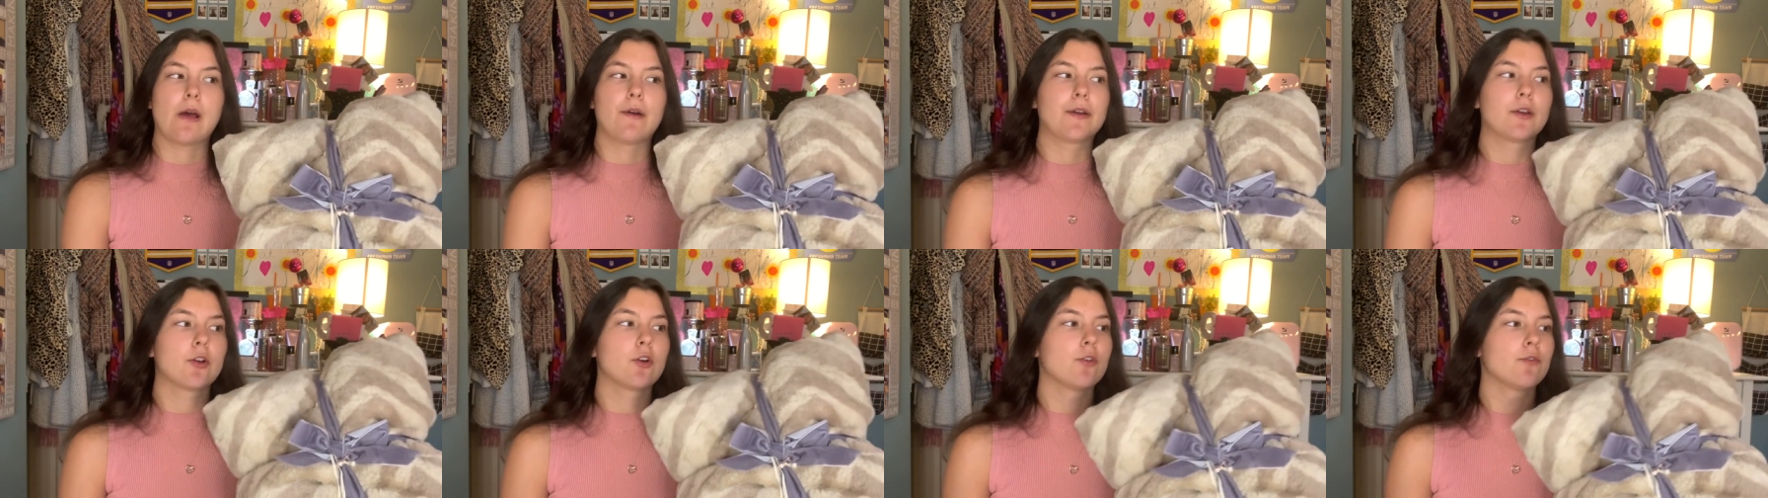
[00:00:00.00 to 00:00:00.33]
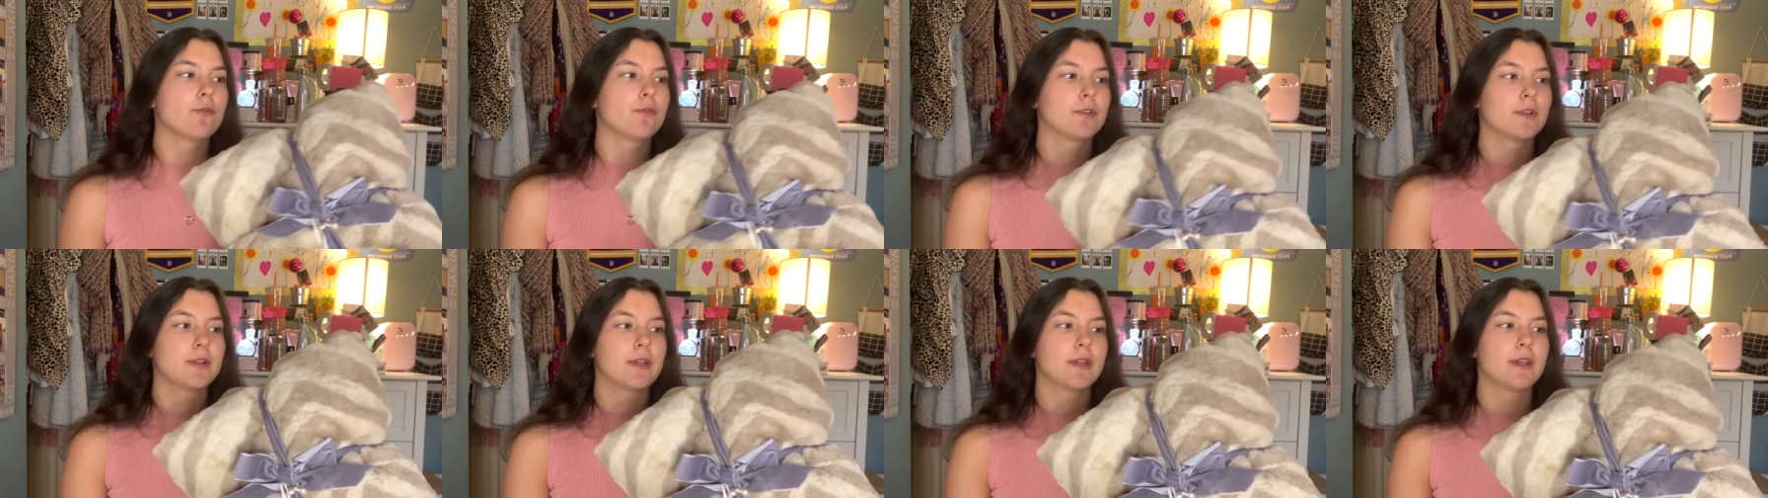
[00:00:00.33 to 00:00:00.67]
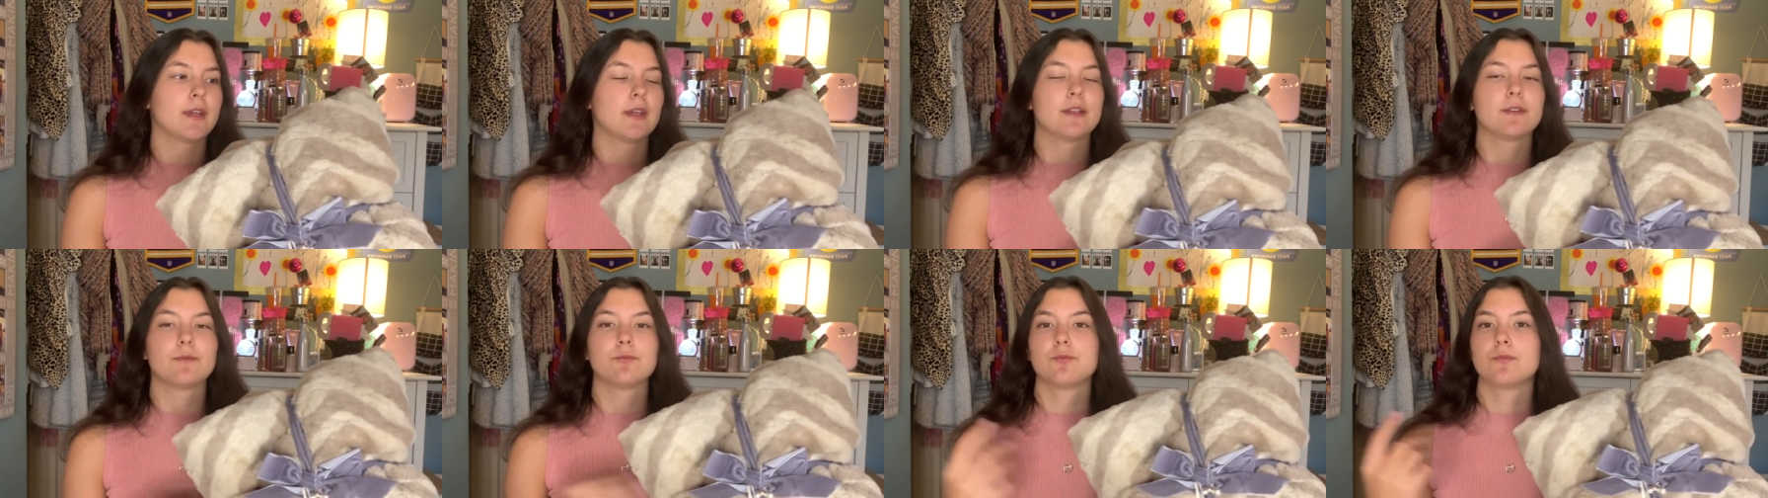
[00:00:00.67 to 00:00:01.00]
Like, hopefully
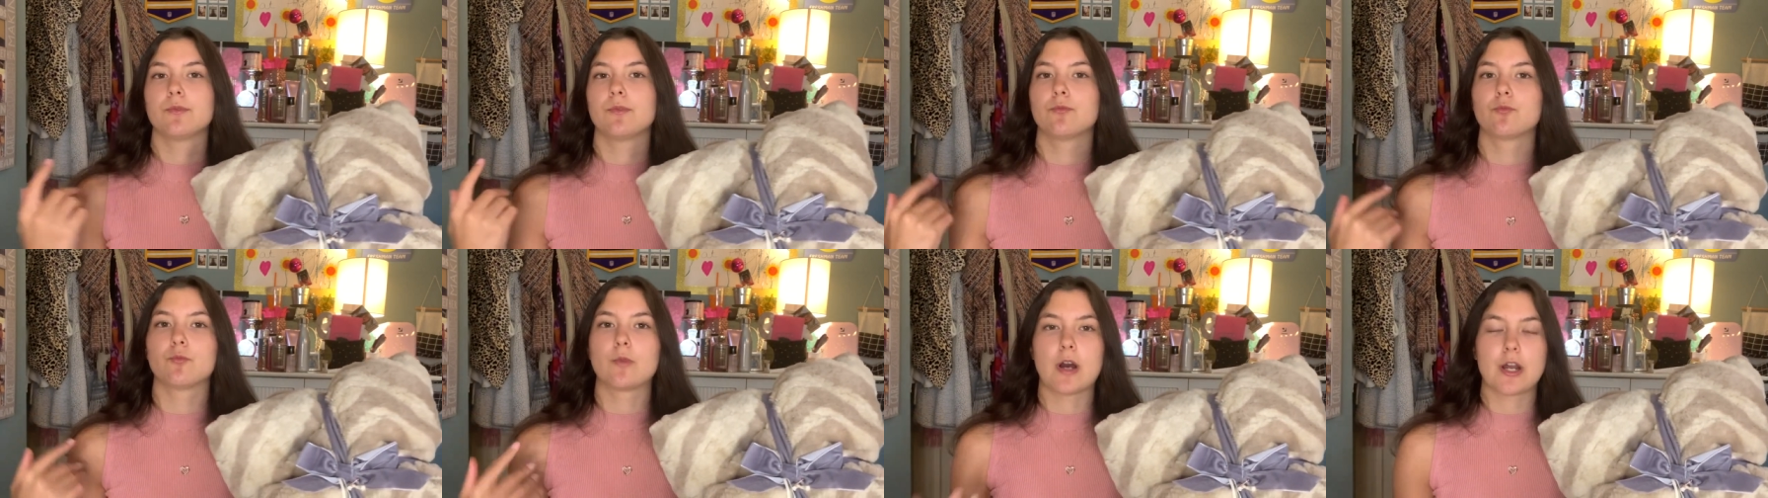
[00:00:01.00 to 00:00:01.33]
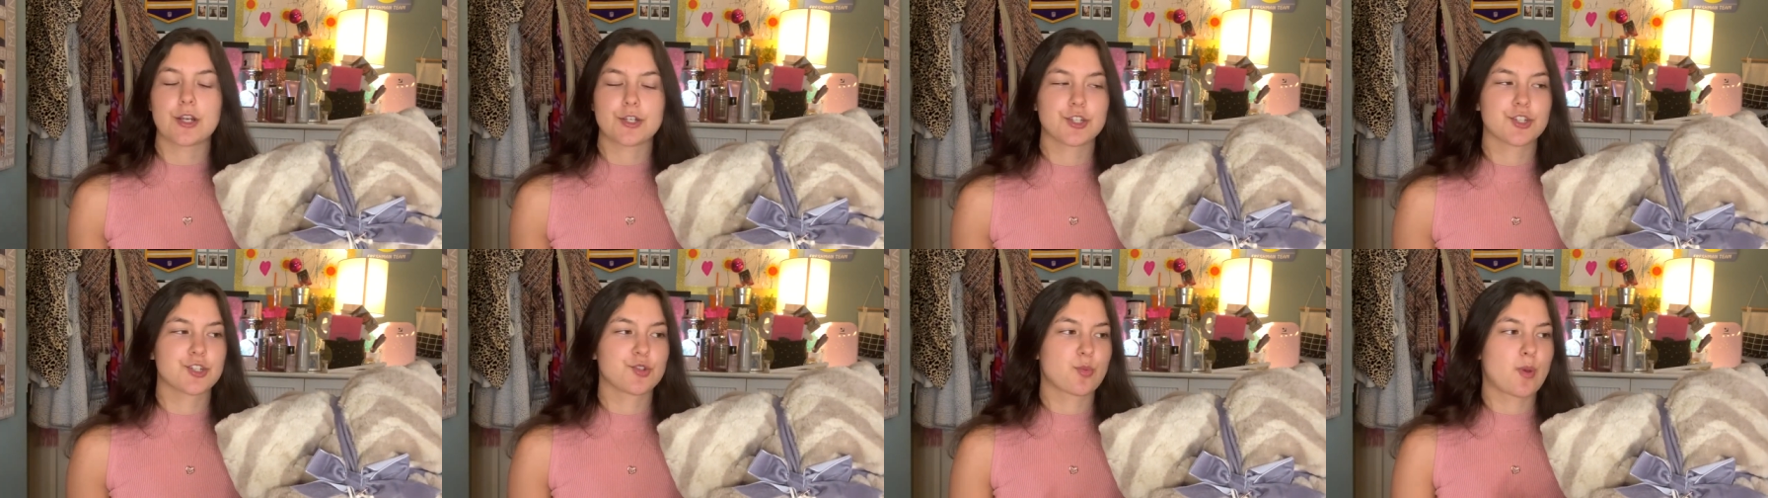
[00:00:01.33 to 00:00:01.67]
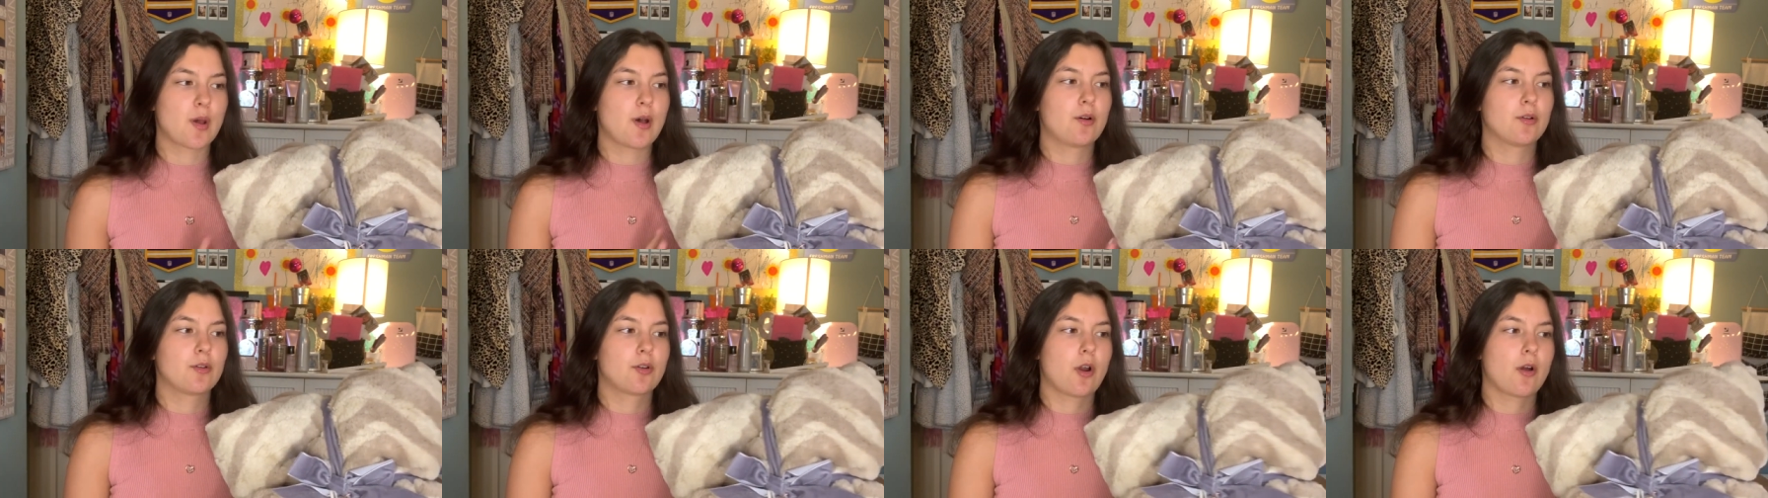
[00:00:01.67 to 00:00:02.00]
it washes well and